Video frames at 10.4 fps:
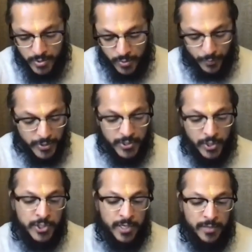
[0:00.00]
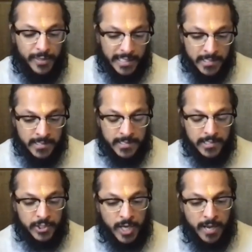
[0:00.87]
So Prince Arjuna begins
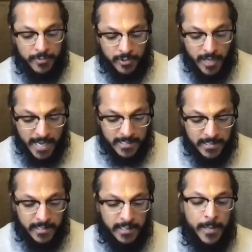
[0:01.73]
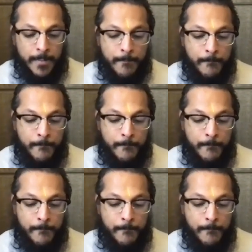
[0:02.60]
this chapter asking,